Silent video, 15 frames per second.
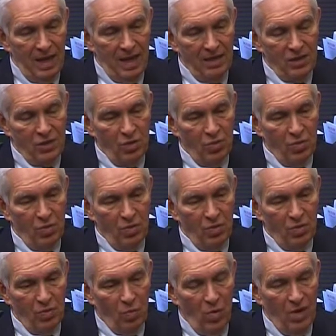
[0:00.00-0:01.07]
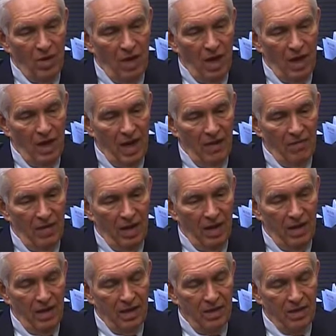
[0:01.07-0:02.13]
And so one night I
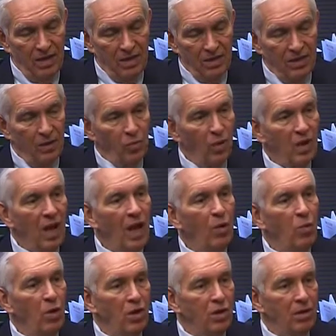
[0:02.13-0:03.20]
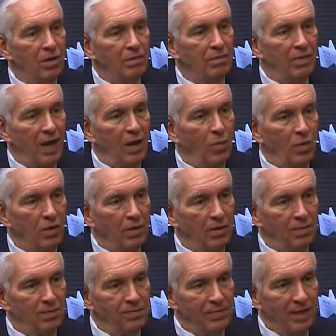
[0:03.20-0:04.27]
said, well, I will.
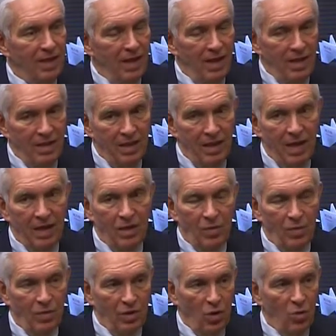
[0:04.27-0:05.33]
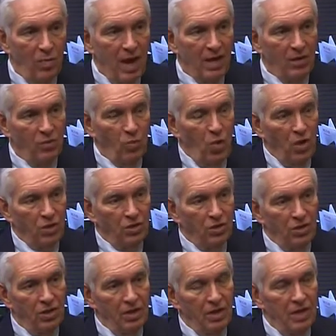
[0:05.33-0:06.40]
Then I go back to
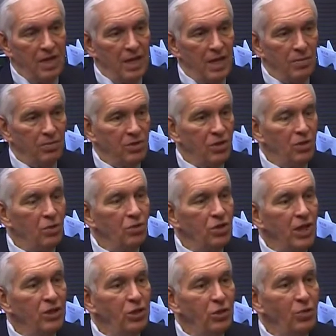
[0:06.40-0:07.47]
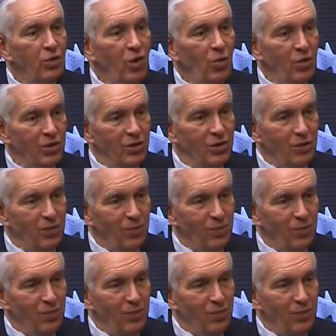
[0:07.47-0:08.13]
Washington, and he keeps, you said you were going to.